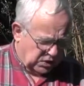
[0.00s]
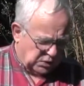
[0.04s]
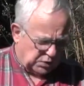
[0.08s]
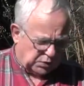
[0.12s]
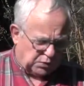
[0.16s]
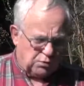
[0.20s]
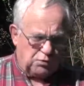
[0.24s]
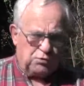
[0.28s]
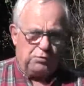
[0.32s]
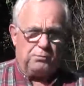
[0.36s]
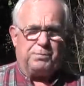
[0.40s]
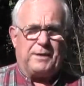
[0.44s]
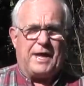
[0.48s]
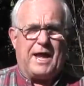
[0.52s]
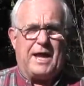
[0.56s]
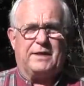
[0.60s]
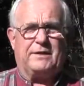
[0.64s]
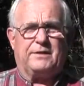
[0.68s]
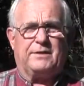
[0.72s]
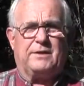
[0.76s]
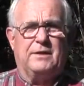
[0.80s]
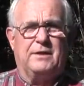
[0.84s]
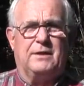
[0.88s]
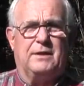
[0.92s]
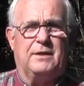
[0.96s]
to
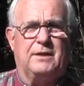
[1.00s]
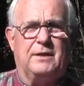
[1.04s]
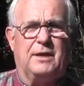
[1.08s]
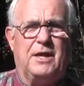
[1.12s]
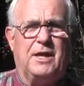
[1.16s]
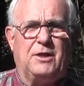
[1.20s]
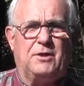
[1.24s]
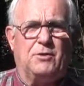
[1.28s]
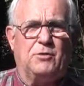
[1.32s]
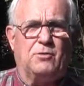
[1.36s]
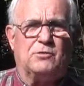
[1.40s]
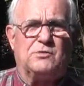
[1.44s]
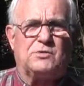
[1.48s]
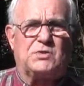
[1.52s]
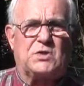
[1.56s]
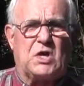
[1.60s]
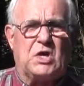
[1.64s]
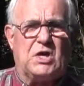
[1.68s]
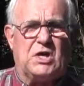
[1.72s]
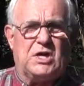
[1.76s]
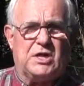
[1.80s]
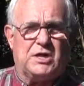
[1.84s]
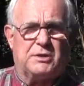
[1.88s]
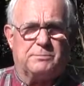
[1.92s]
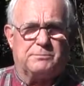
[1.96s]
plant indoors
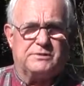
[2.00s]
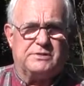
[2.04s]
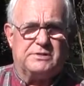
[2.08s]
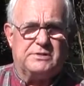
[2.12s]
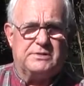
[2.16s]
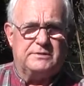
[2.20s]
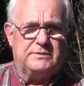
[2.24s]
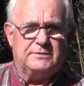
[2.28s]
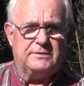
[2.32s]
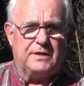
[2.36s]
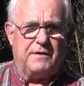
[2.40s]
herbs.